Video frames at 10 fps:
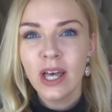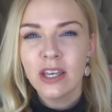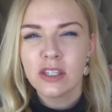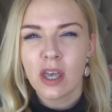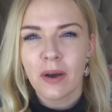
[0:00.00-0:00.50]

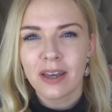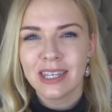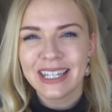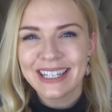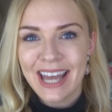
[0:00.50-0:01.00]
So I
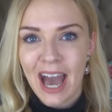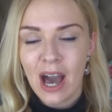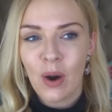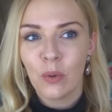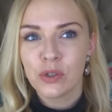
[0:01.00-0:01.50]
think
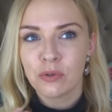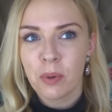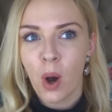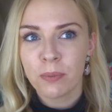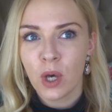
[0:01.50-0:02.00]
now sort of
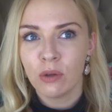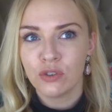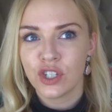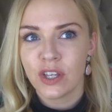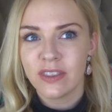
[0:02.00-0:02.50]
pop
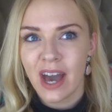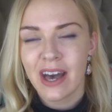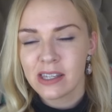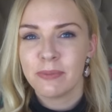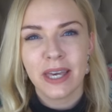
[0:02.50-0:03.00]
culture, that
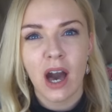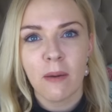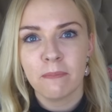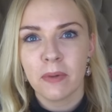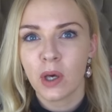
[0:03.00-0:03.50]
has
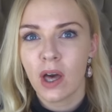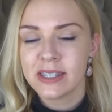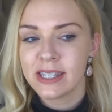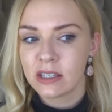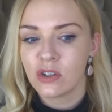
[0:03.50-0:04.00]
become a
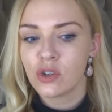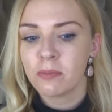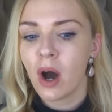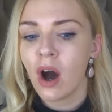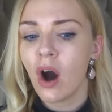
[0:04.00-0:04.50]
signature
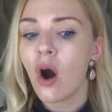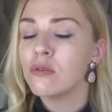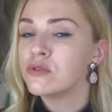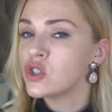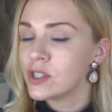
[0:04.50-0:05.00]
part
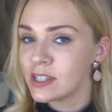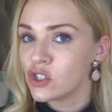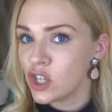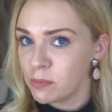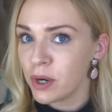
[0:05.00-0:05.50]
of
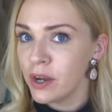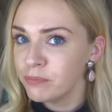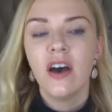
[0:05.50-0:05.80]
Chypre.